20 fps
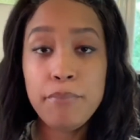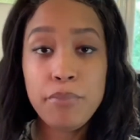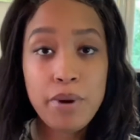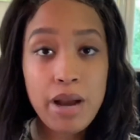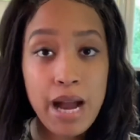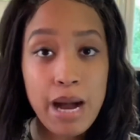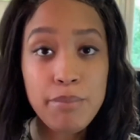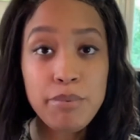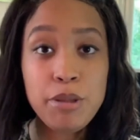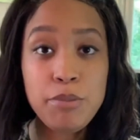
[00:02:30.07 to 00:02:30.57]

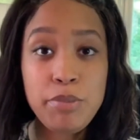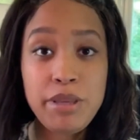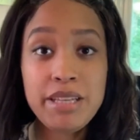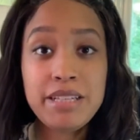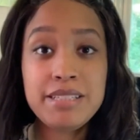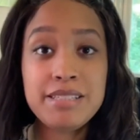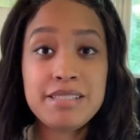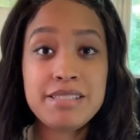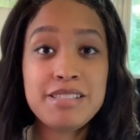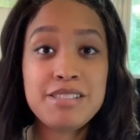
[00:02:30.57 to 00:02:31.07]
probably
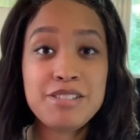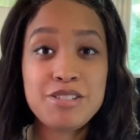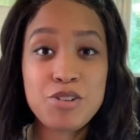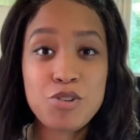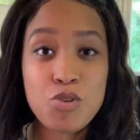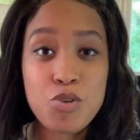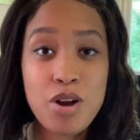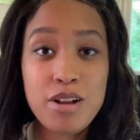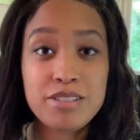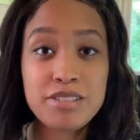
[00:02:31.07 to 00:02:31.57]
be
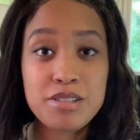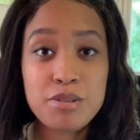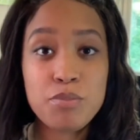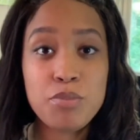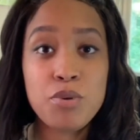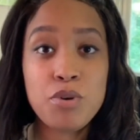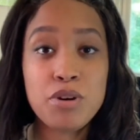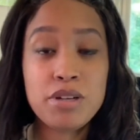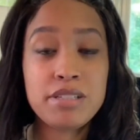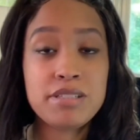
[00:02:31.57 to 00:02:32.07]
consistent across the
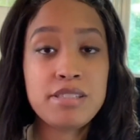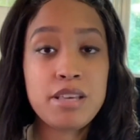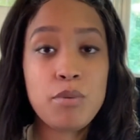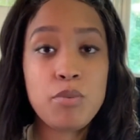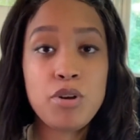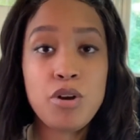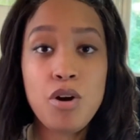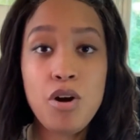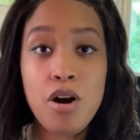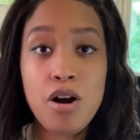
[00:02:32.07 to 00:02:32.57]
board is
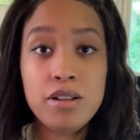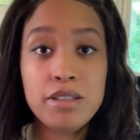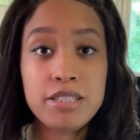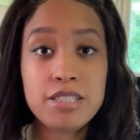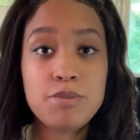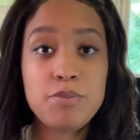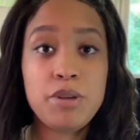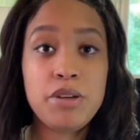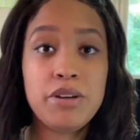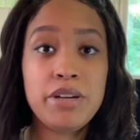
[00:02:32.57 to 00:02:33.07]
that we all
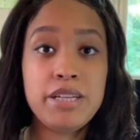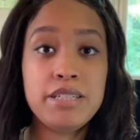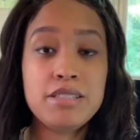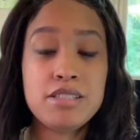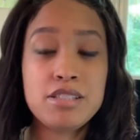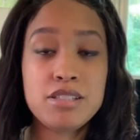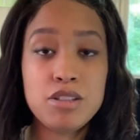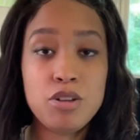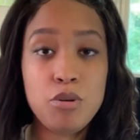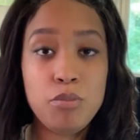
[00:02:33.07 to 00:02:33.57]

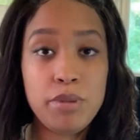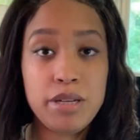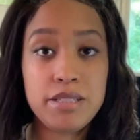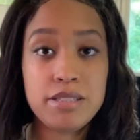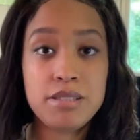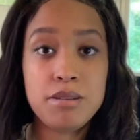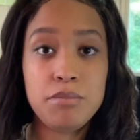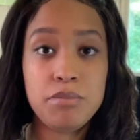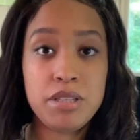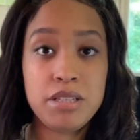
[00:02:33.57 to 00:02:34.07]
experience slow
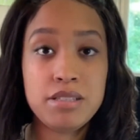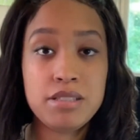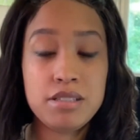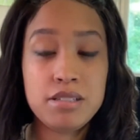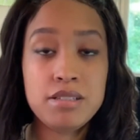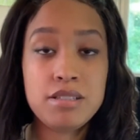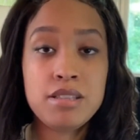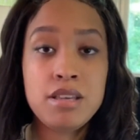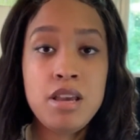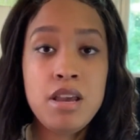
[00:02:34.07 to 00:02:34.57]
months in
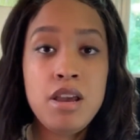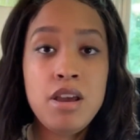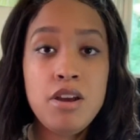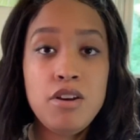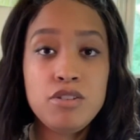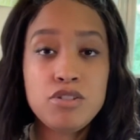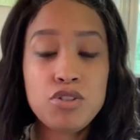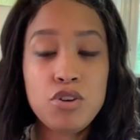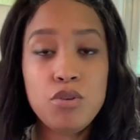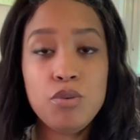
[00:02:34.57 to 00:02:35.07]
business.
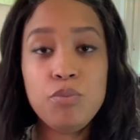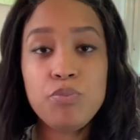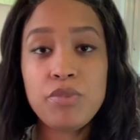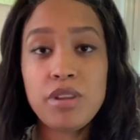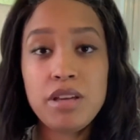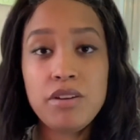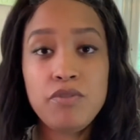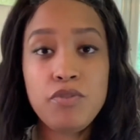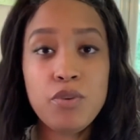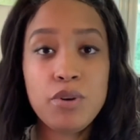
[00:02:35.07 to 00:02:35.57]
So
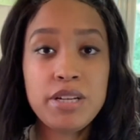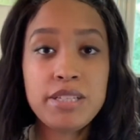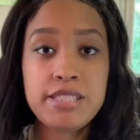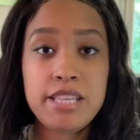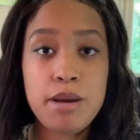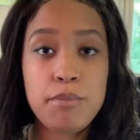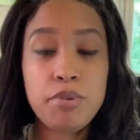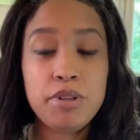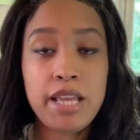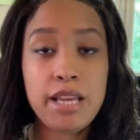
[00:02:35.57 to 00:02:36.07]
for
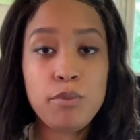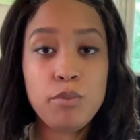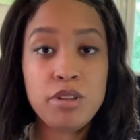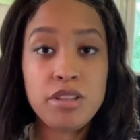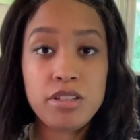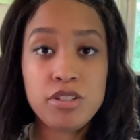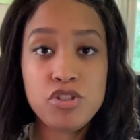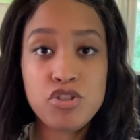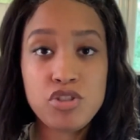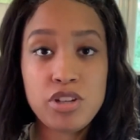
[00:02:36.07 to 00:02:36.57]
example, like
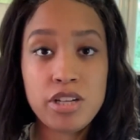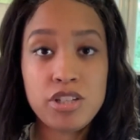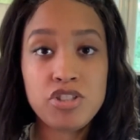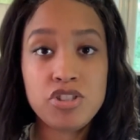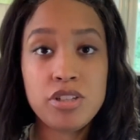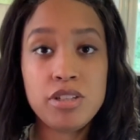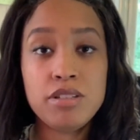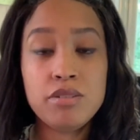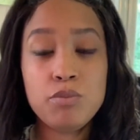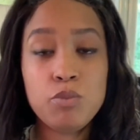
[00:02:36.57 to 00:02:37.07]
with
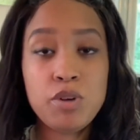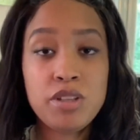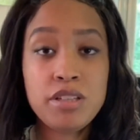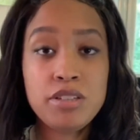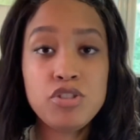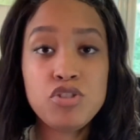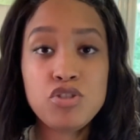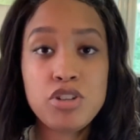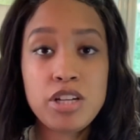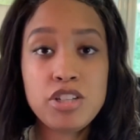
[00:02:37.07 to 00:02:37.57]
construction,
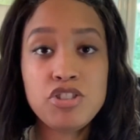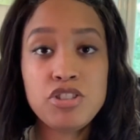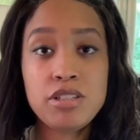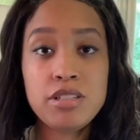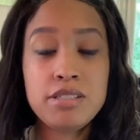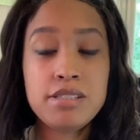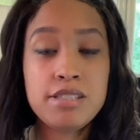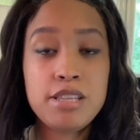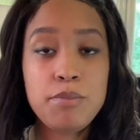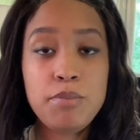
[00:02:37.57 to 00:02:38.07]

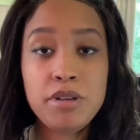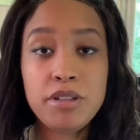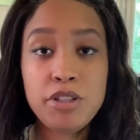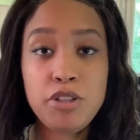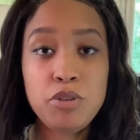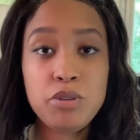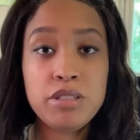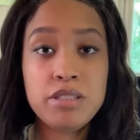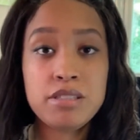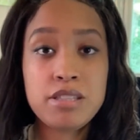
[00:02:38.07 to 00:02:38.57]

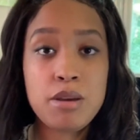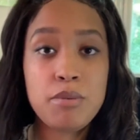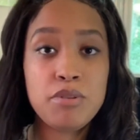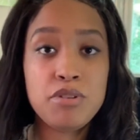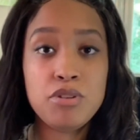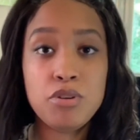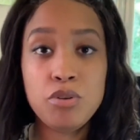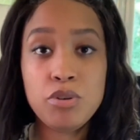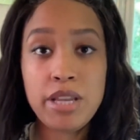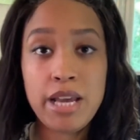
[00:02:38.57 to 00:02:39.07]
typically you can say
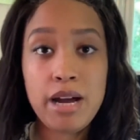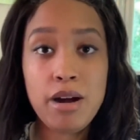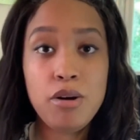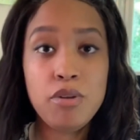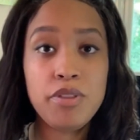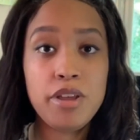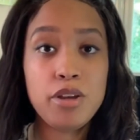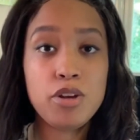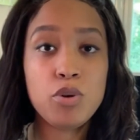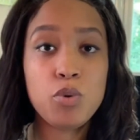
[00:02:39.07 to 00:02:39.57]
with no
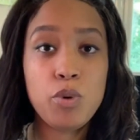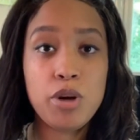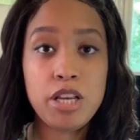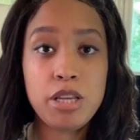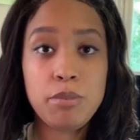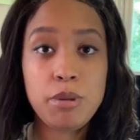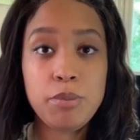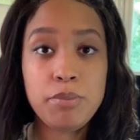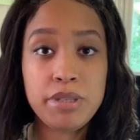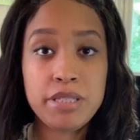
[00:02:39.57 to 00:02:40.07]
doubt that you're going
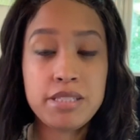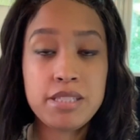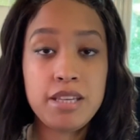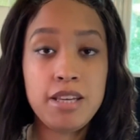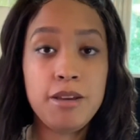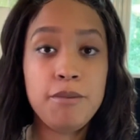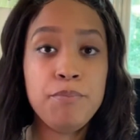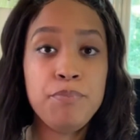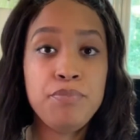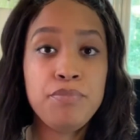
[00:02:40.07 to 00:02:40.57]
to be
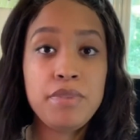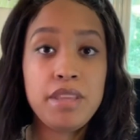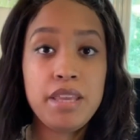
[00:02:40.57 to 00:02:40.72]
busy